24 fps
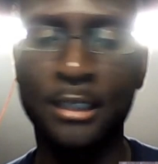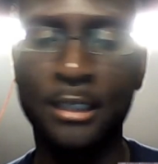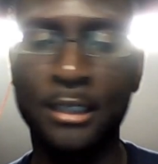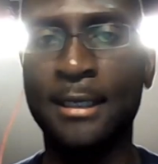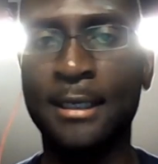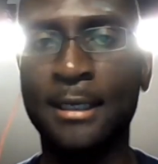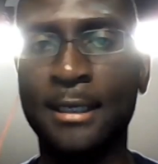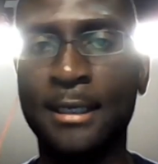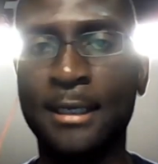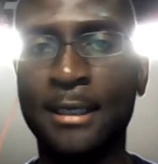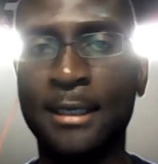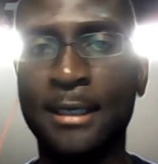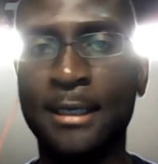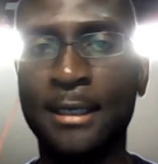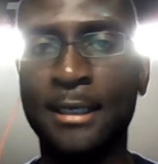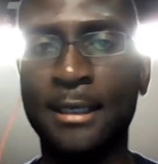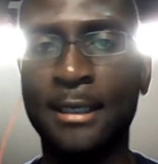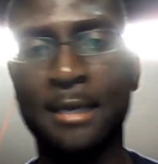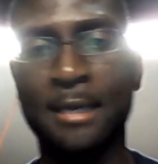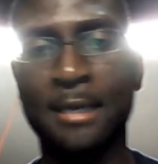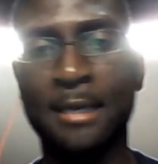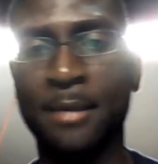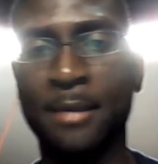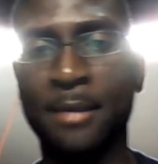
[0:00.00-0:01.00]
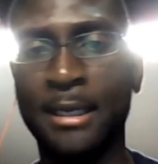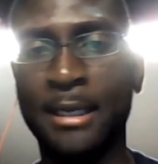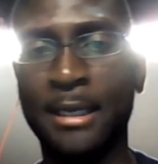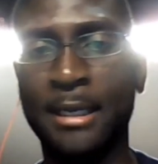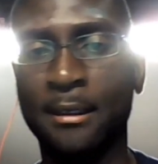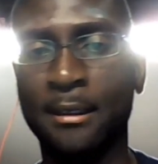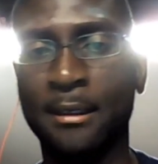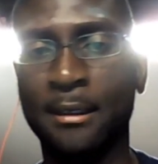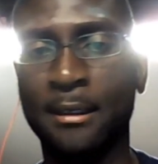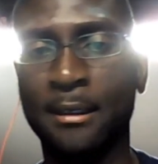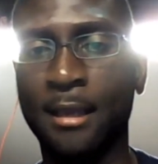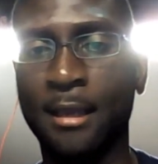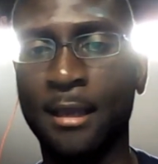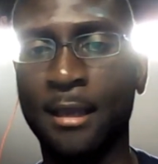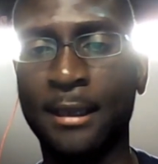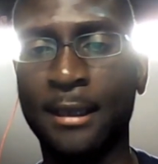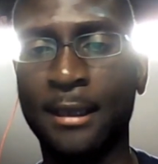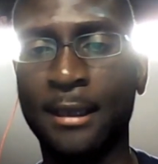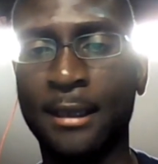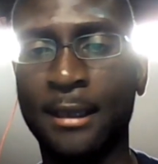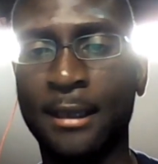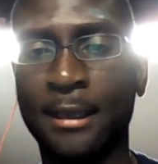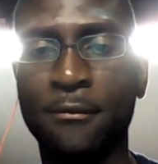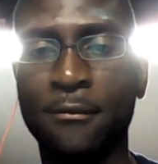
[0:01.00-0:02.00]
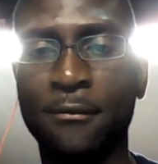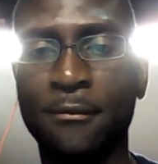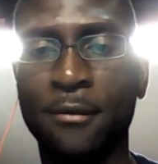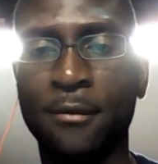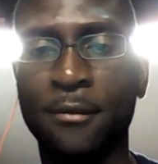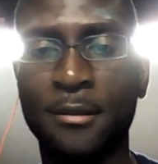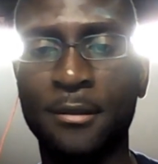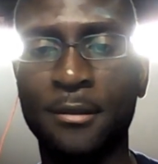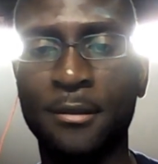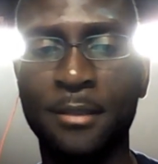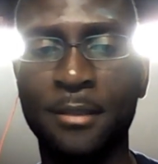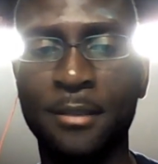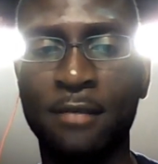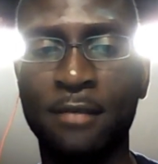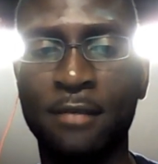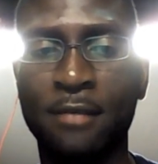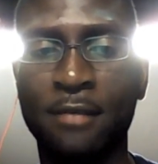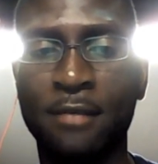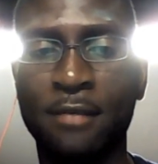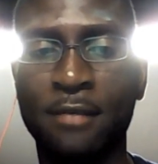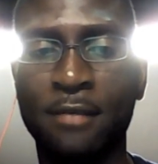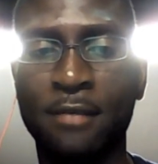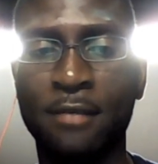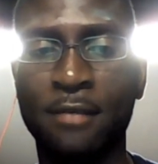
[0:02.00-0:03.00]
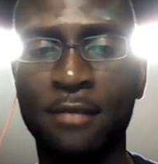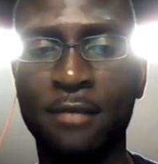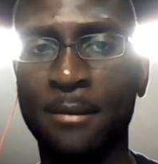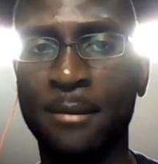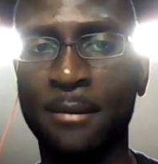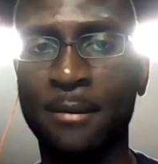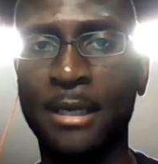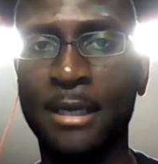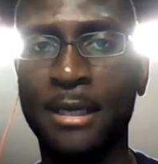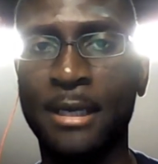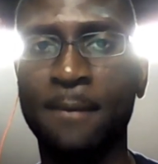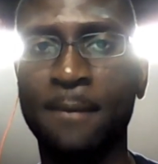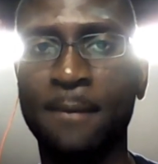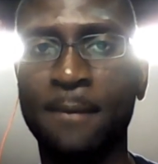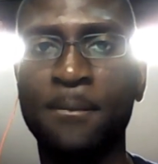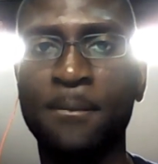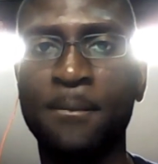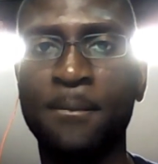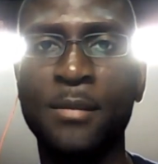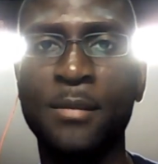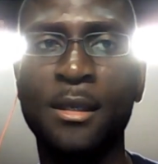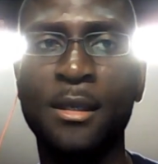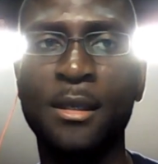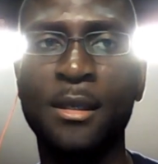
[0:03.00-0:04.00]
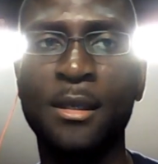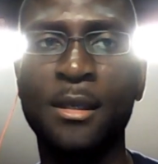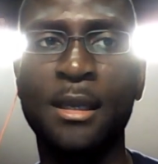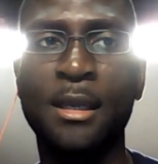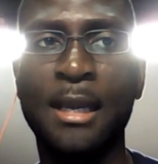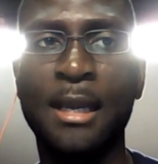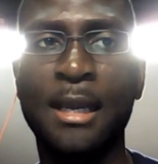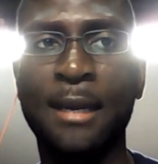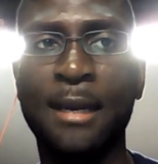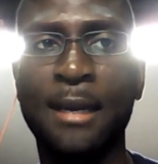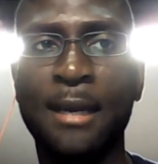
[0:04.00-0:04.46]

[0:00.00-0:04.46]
So that's where the idea for this campaign came from, Speak Creative campaign.